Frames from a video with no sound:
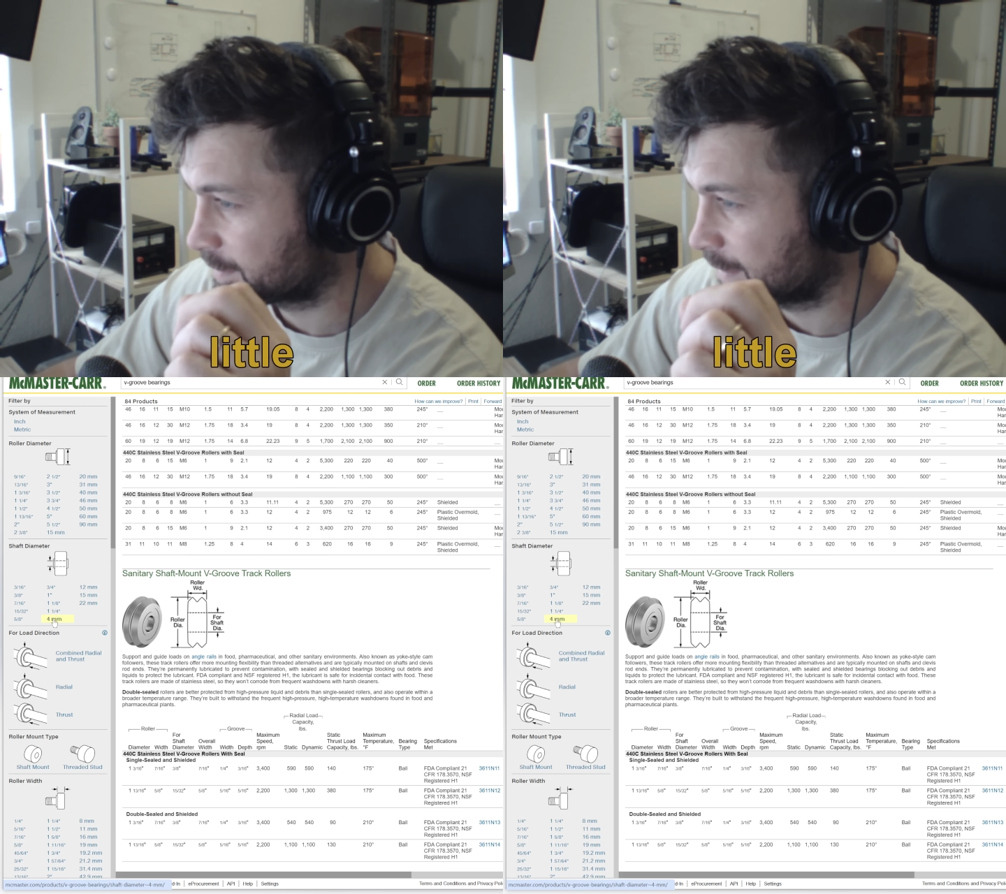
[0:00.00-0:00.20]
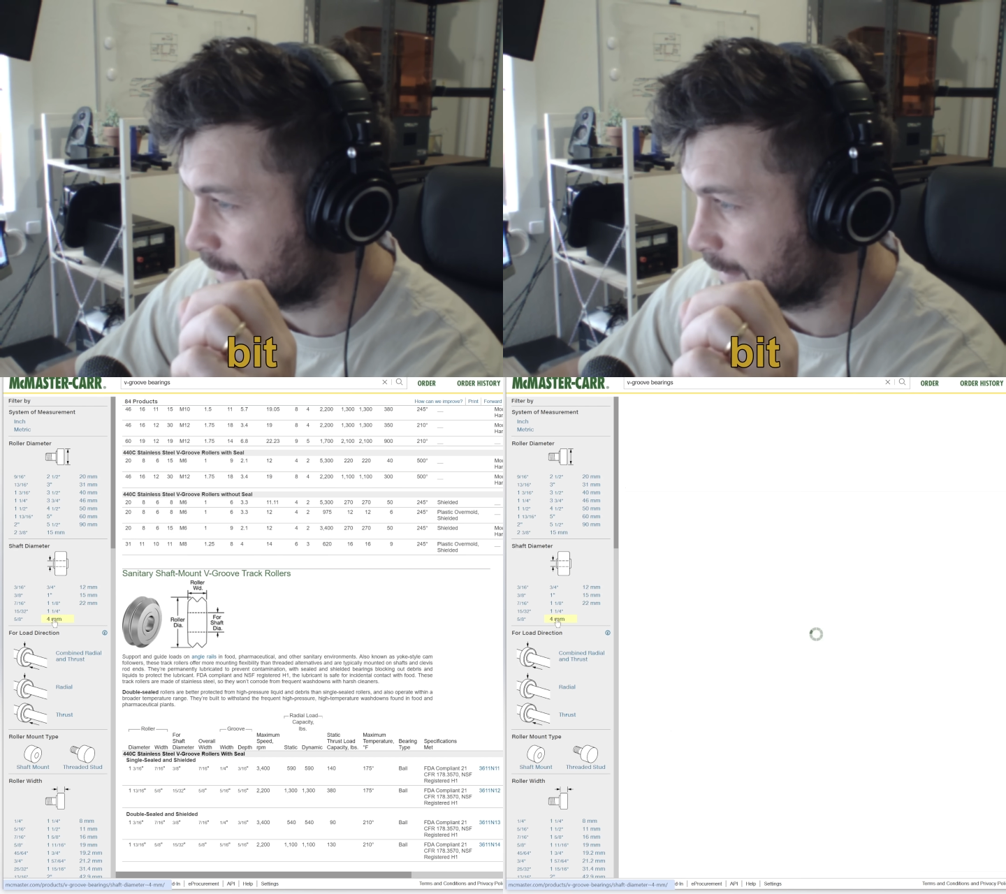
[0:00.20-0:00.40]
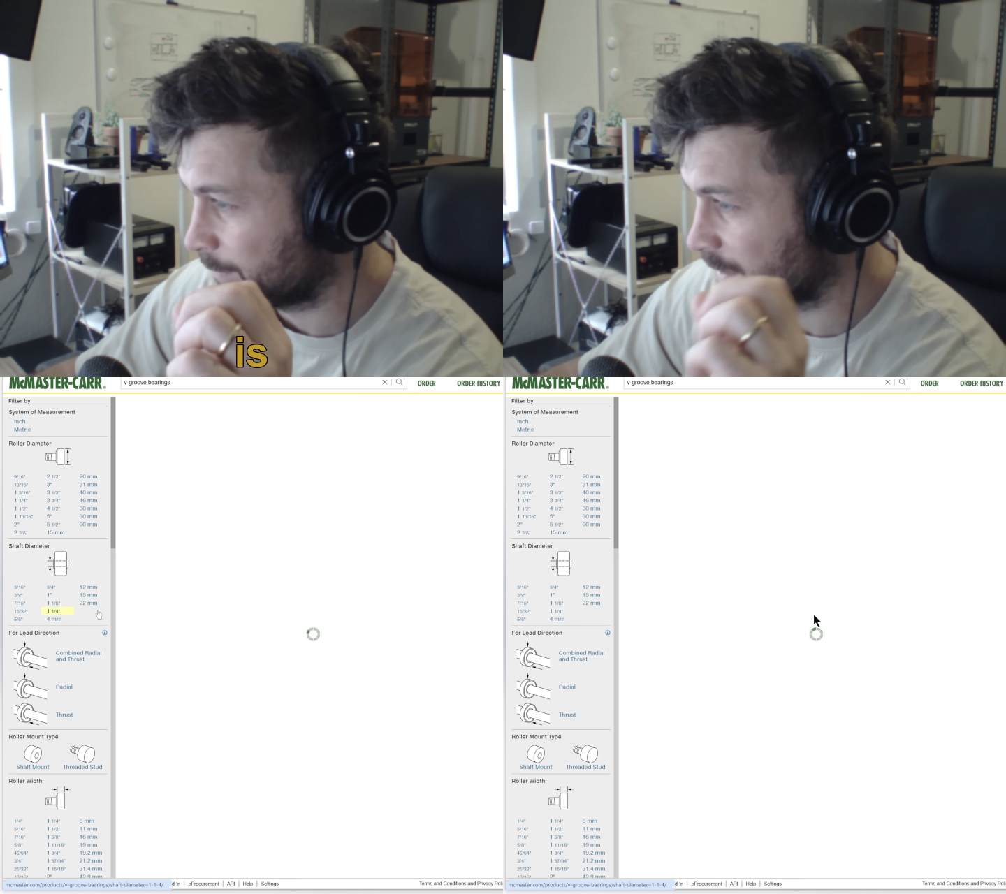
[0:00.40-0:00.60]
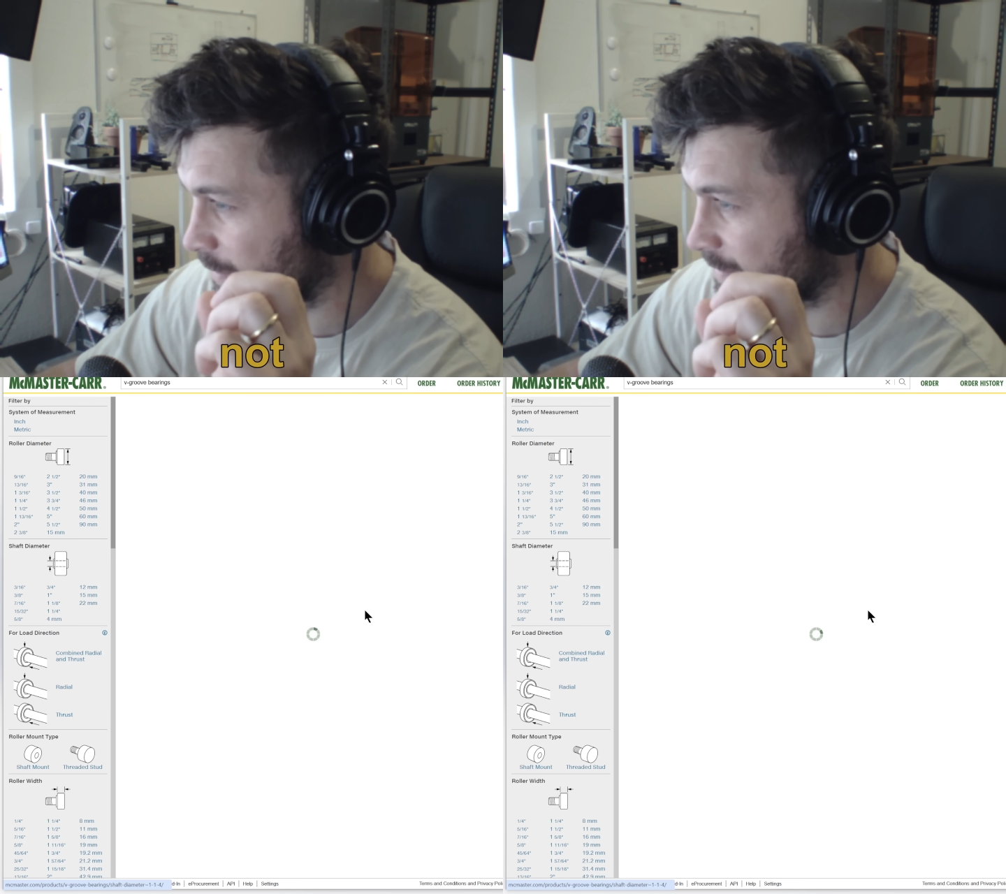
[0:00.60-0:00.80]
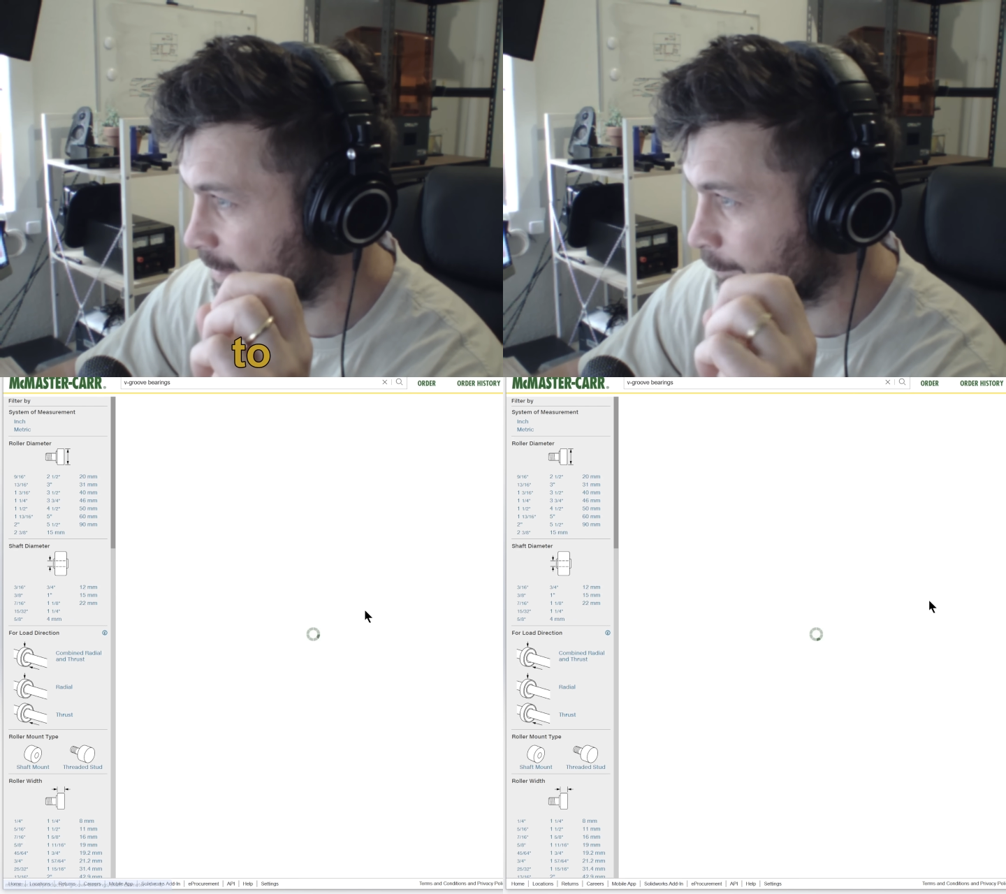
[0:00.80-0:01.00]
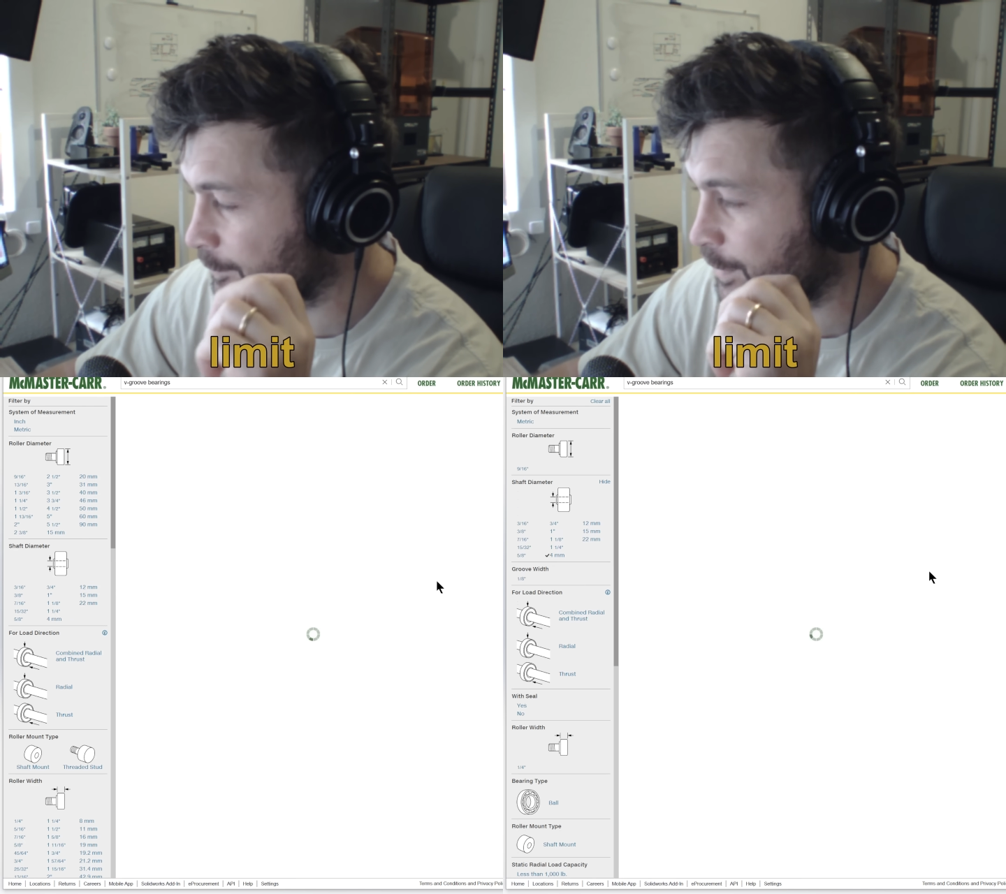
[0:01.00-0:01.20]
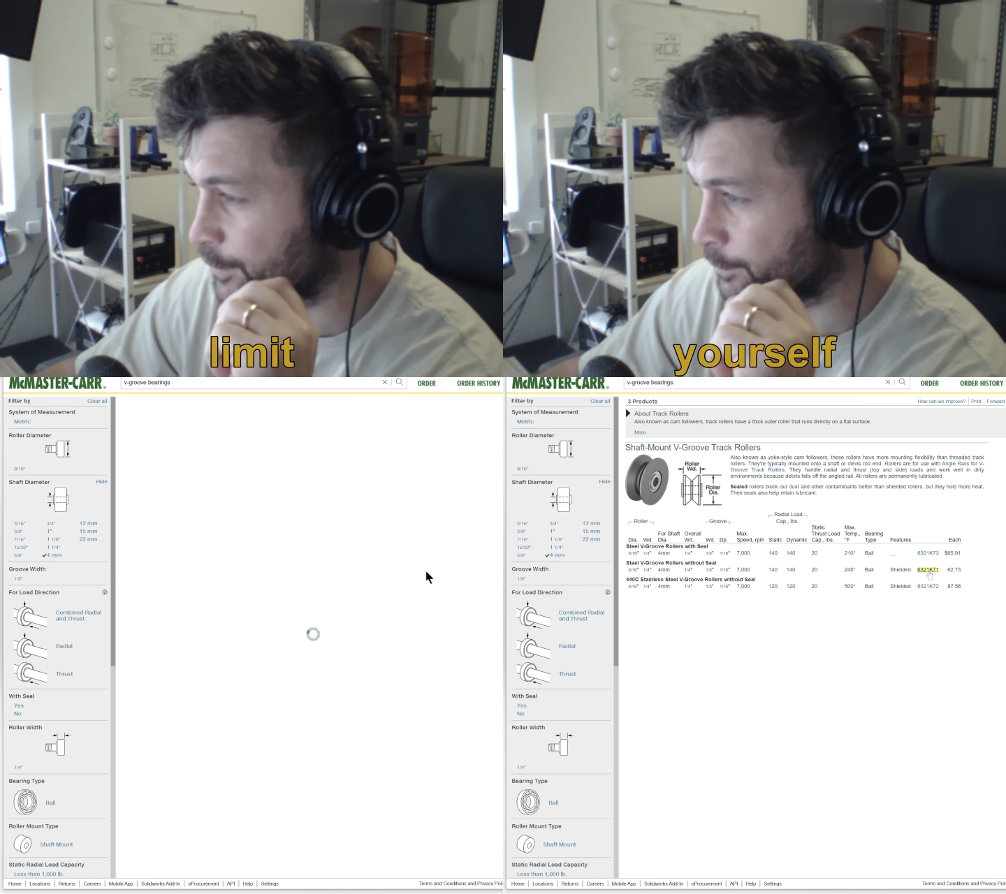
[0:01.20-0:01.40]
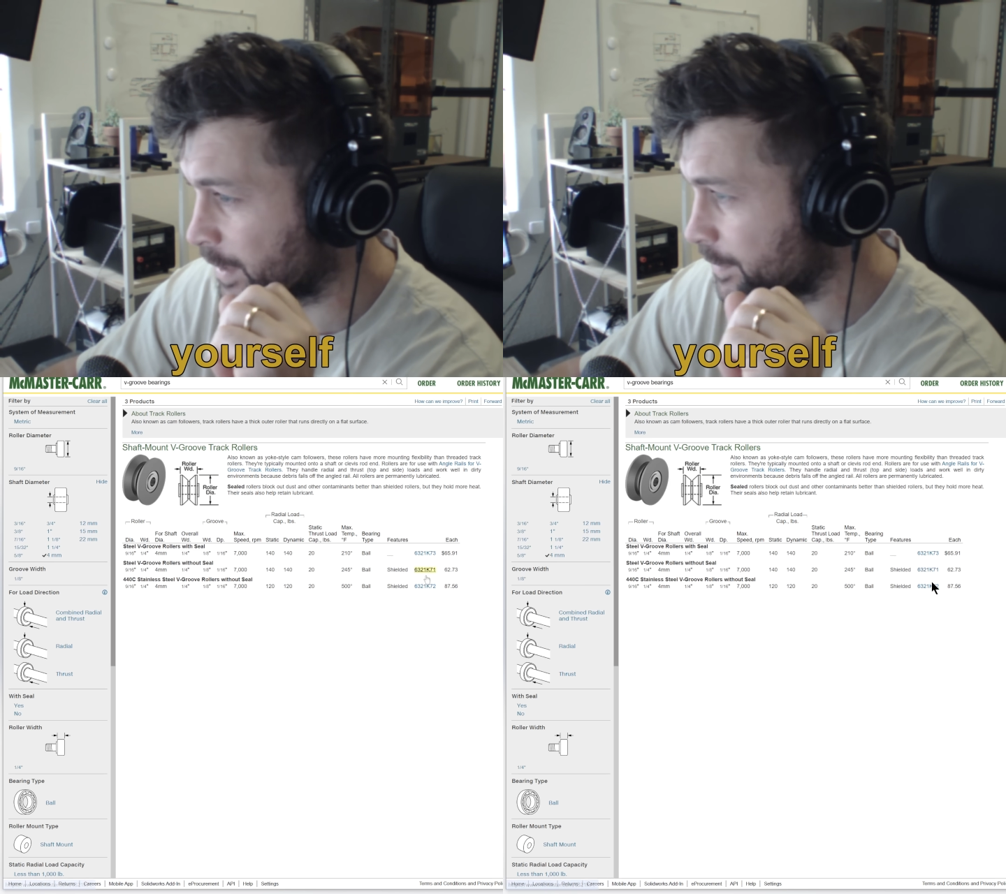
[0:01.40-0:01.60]
to limit yourself
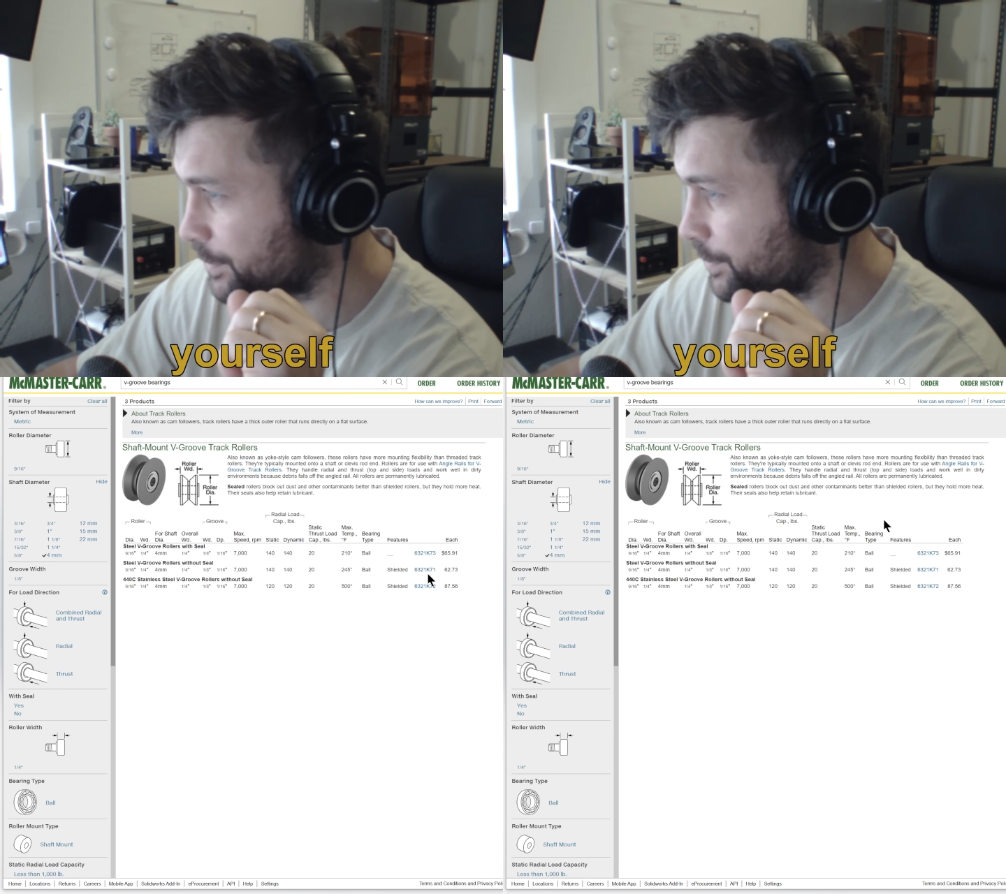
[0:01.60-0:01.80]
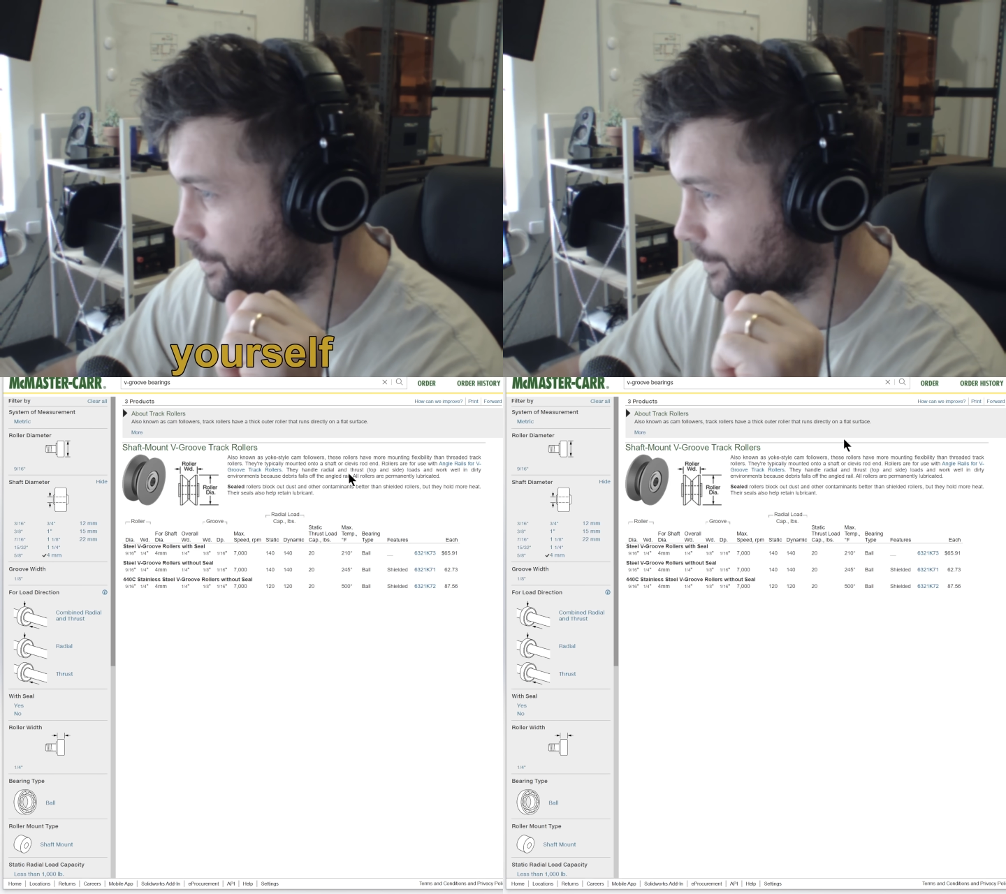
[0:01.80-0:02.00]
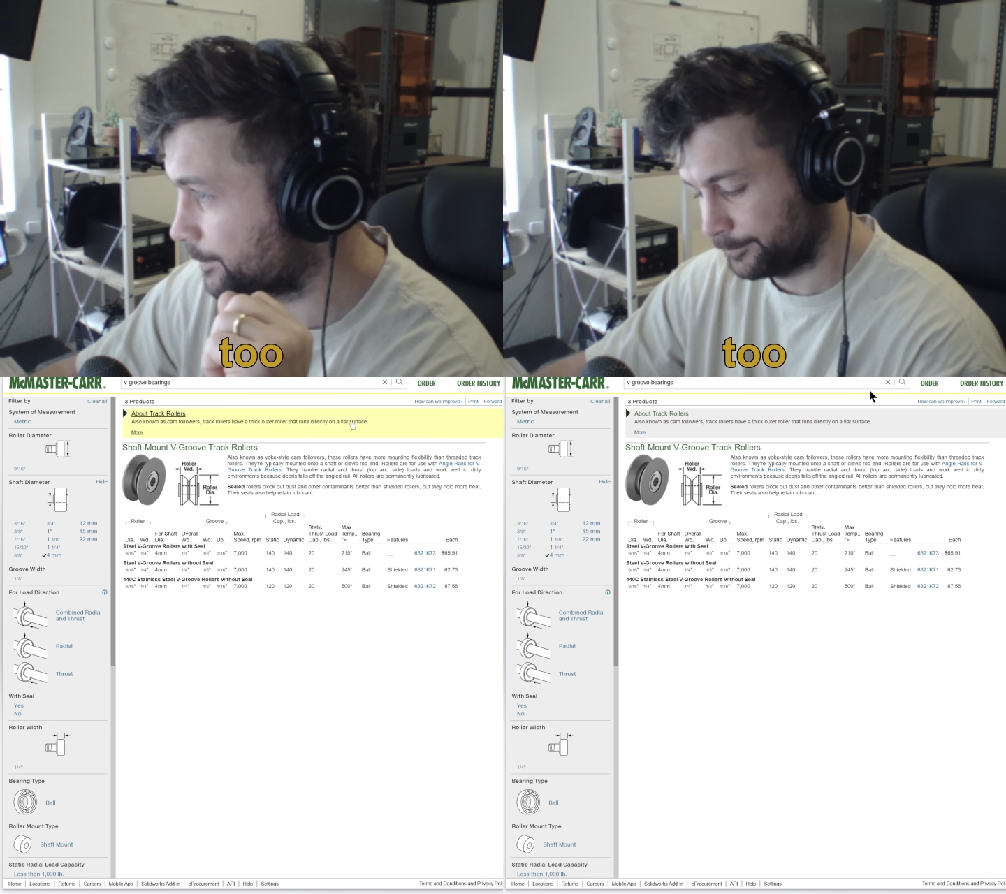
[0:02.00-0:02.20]
too much.